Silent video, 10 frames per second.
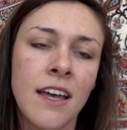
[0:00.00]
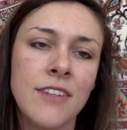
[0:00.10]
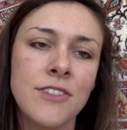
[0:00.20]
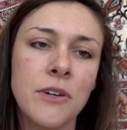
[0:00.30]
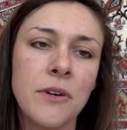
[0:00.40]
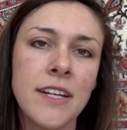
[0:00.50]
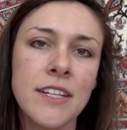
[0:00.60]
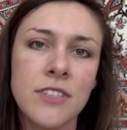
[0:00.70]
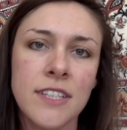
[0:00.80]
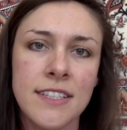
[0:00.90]
And so
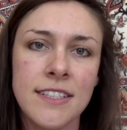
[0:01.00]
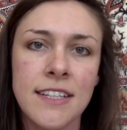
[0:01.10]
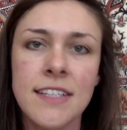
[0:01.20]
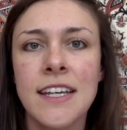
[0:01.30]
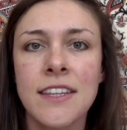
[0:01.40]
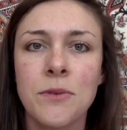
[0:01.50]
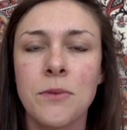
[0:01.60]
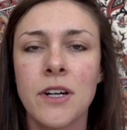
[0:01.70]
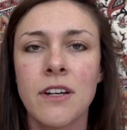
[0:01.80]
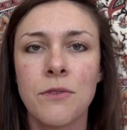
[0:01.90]
initially, this is going to take the
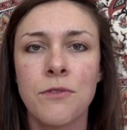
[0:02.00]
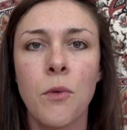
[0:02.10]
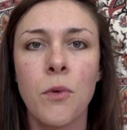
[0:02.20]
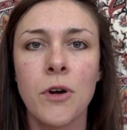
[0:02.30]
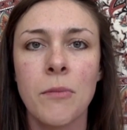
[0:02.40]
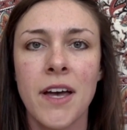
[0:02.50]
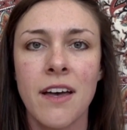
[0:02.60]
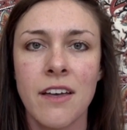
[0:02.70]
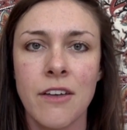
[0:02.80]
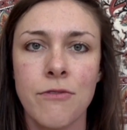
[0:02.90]
form
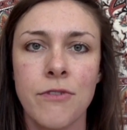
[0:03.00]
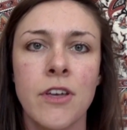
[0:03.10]
of